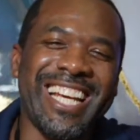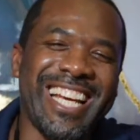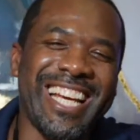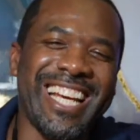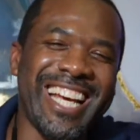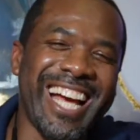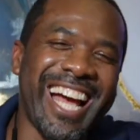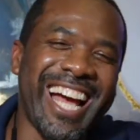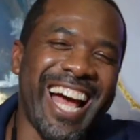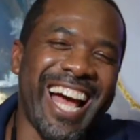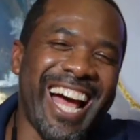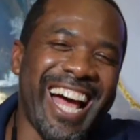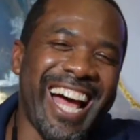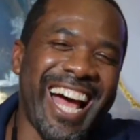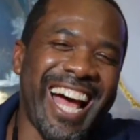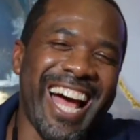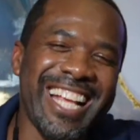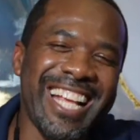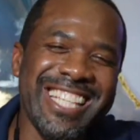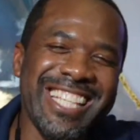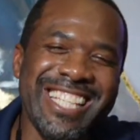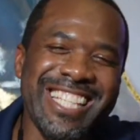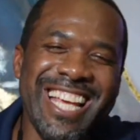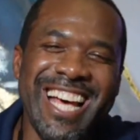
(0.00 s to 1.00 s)
I
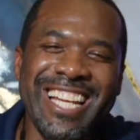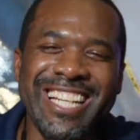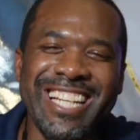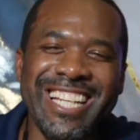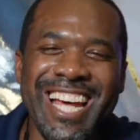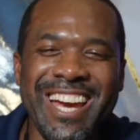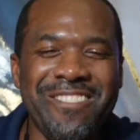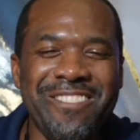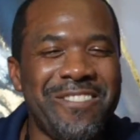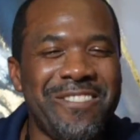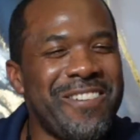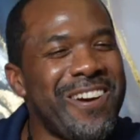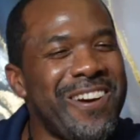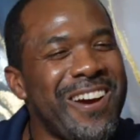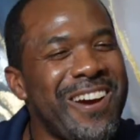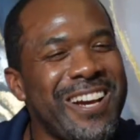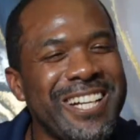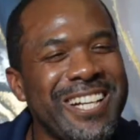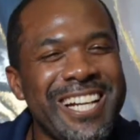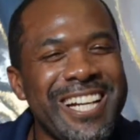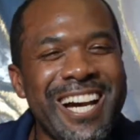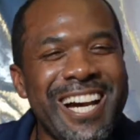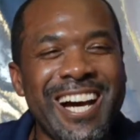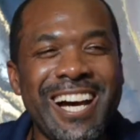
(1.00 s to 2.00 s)
sound like
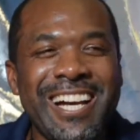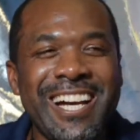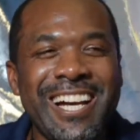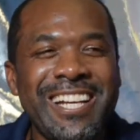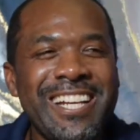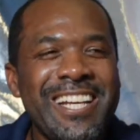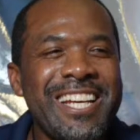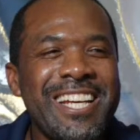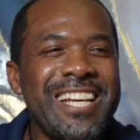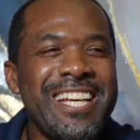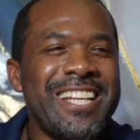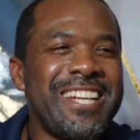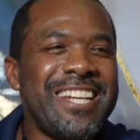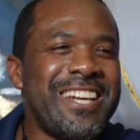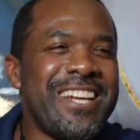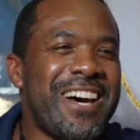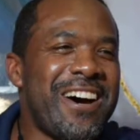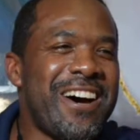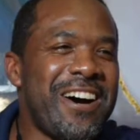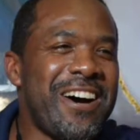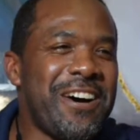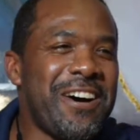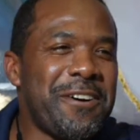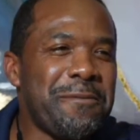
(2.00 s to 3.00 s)
Farrakhan.
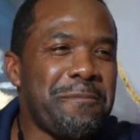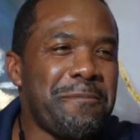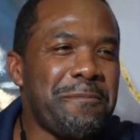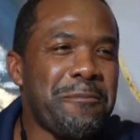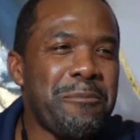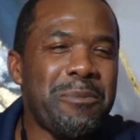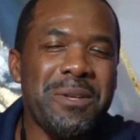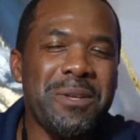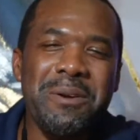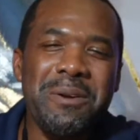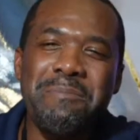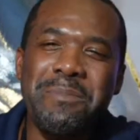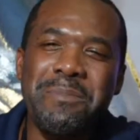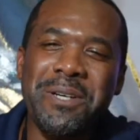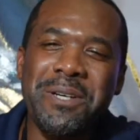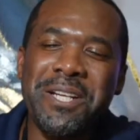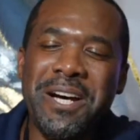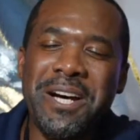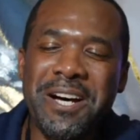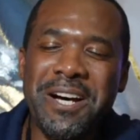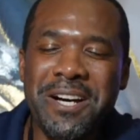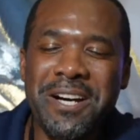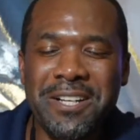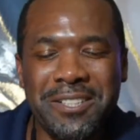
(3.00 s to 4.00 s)
No,
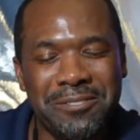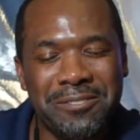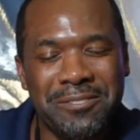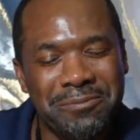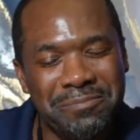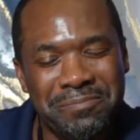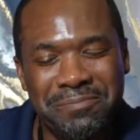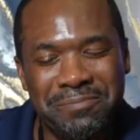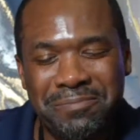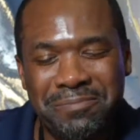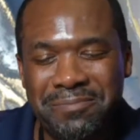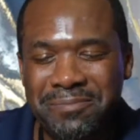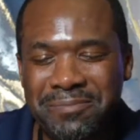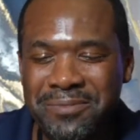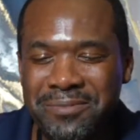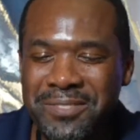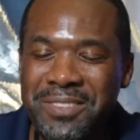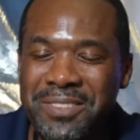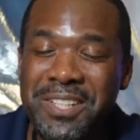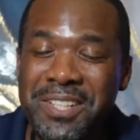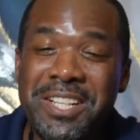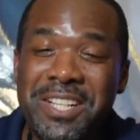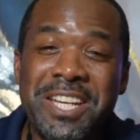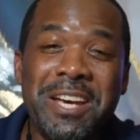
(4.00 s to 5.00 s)
but
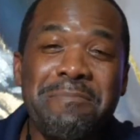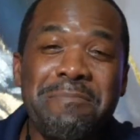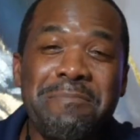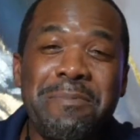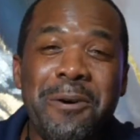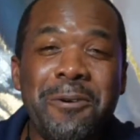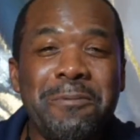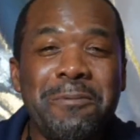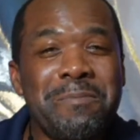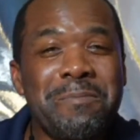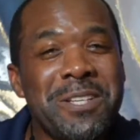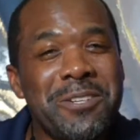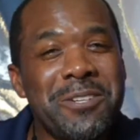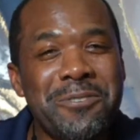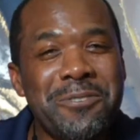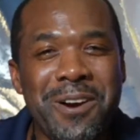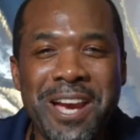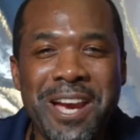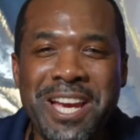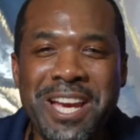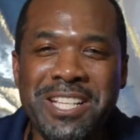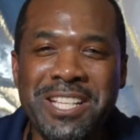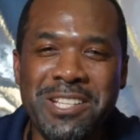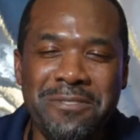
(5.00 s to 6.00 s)
that pork meat
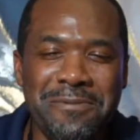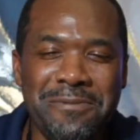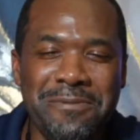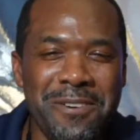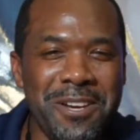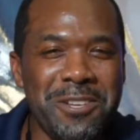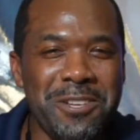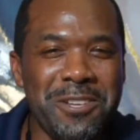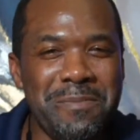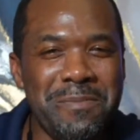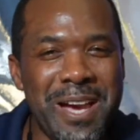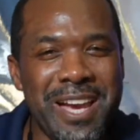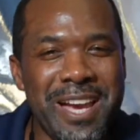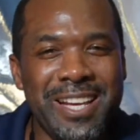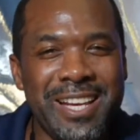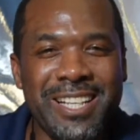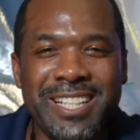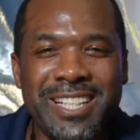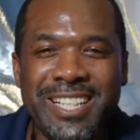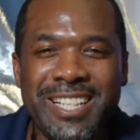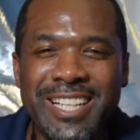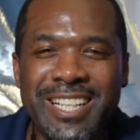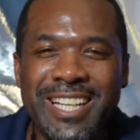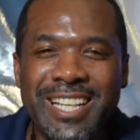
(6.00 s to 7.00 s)
crazy for you, man.
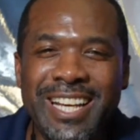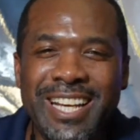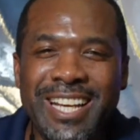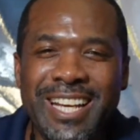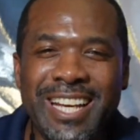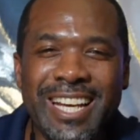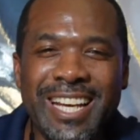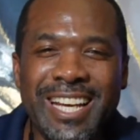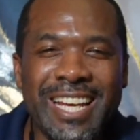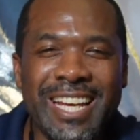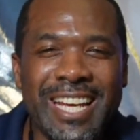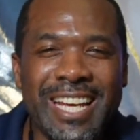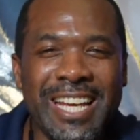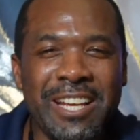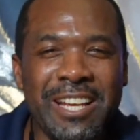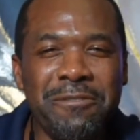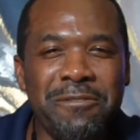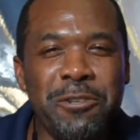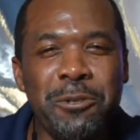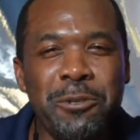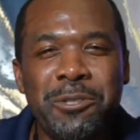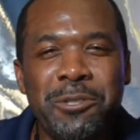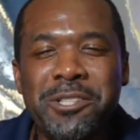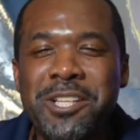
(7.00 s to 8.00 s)
If
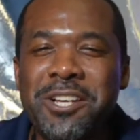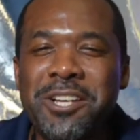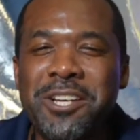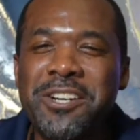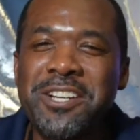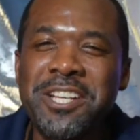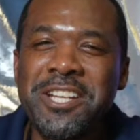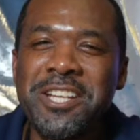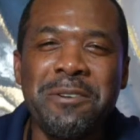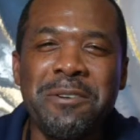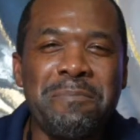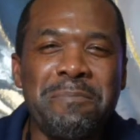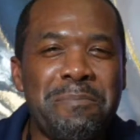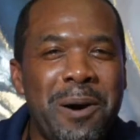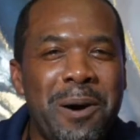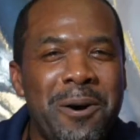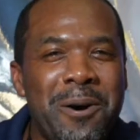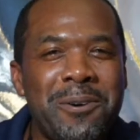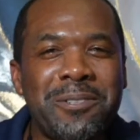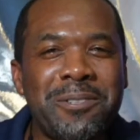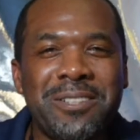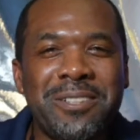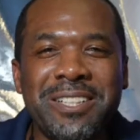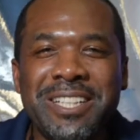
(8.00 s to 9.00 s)
you still eating
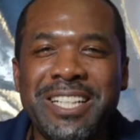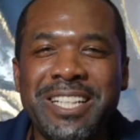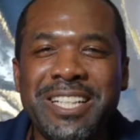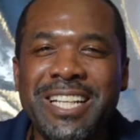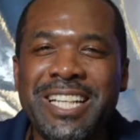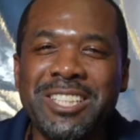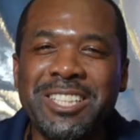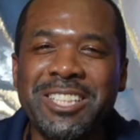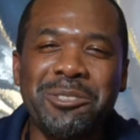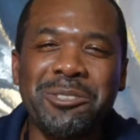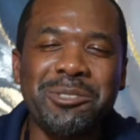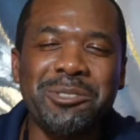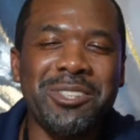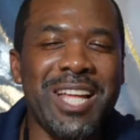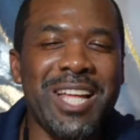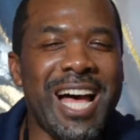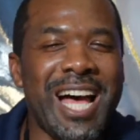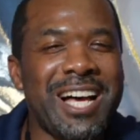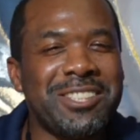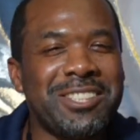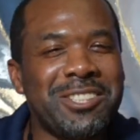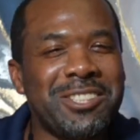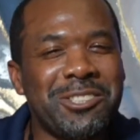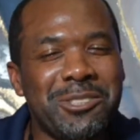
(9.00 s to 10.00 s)
pork in
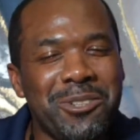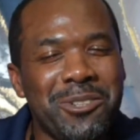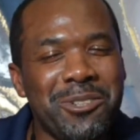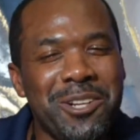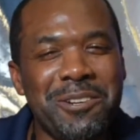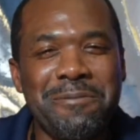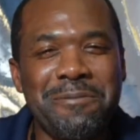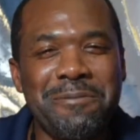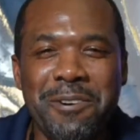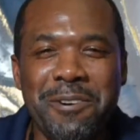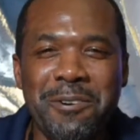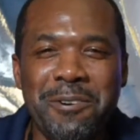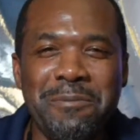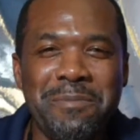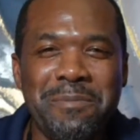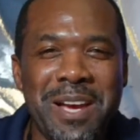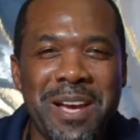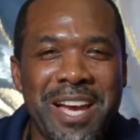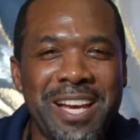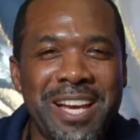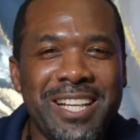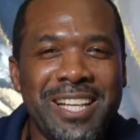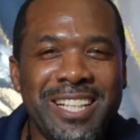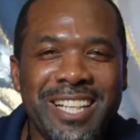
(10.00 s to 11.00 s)
2024,
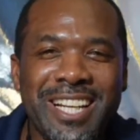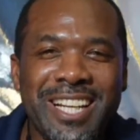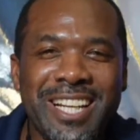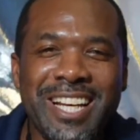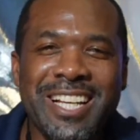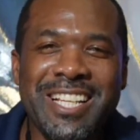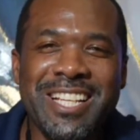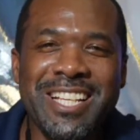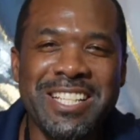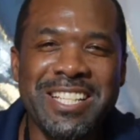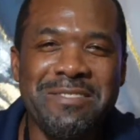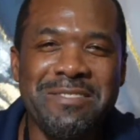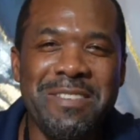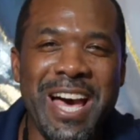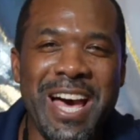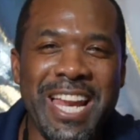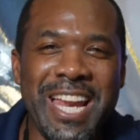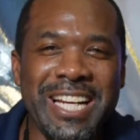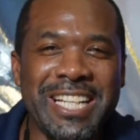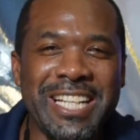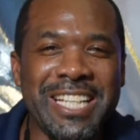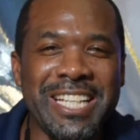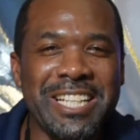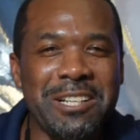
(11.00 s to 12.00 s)
man,
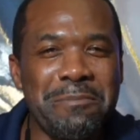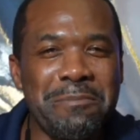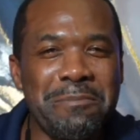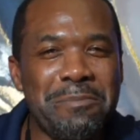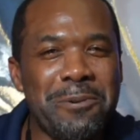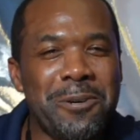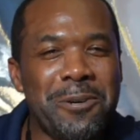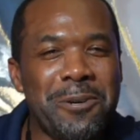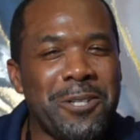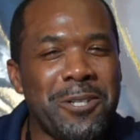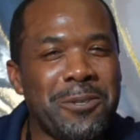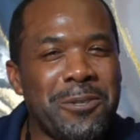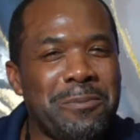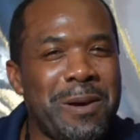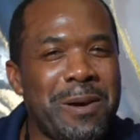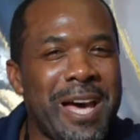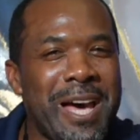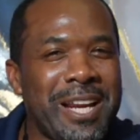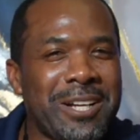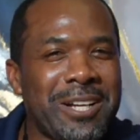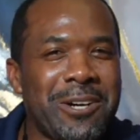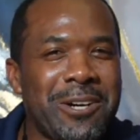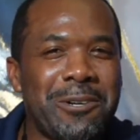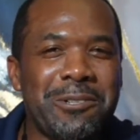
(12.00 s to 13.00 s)
somebody need to pull you by
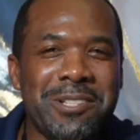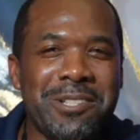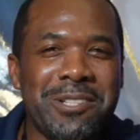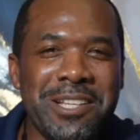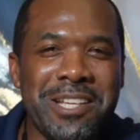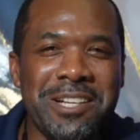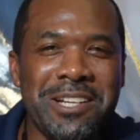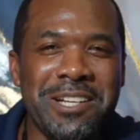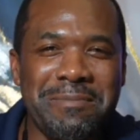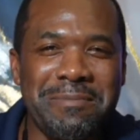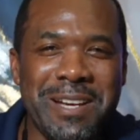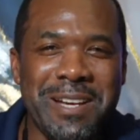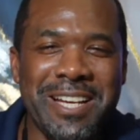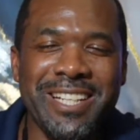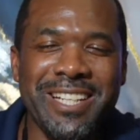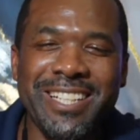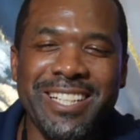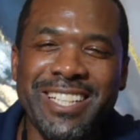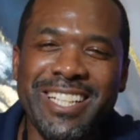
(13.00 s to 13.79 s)
the coattail, man.